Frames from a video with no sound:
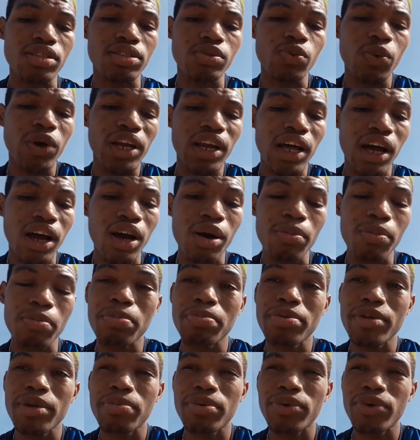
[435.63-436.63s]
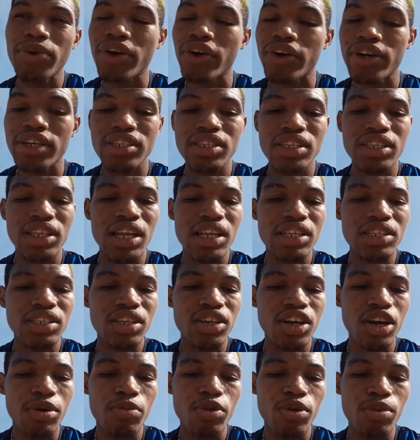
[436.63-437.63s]
Well, a couple people request it and
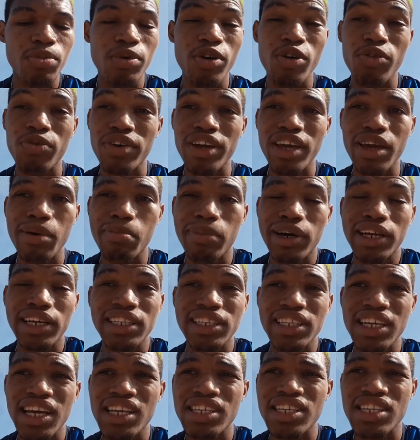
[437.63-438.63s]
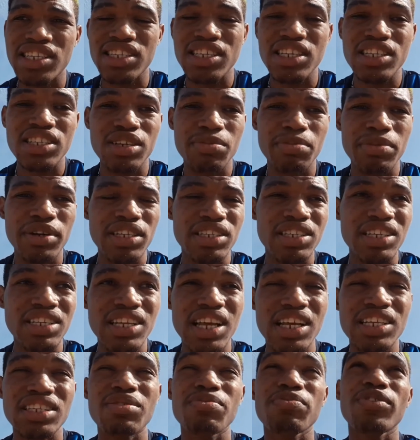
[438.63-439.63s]
say, oh, boom, I'll forget monetize, you see, some rest
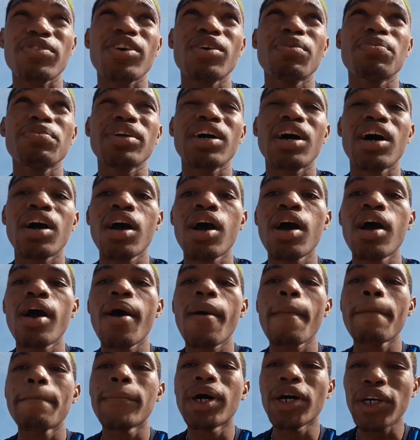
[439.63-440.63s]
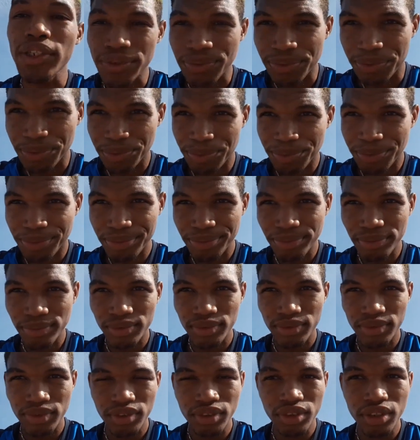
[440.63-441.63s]
decide some come talk. But
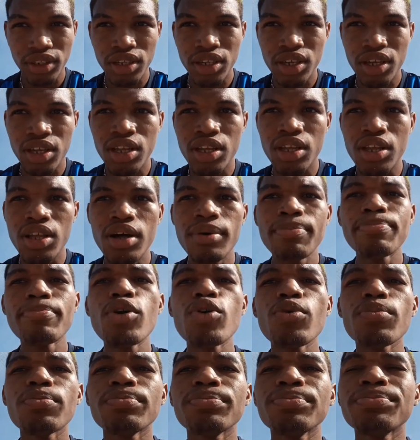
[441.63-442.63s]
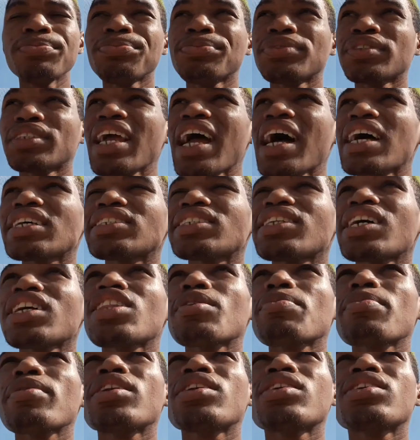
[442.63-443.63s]
boom, yeah,
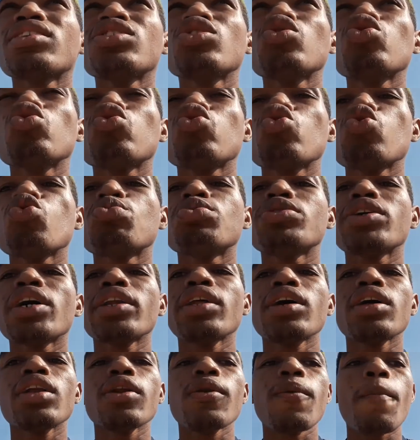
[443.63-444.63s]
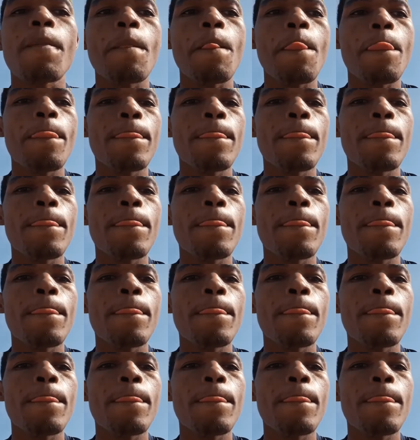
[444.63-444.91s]
start up a local YouTube channel.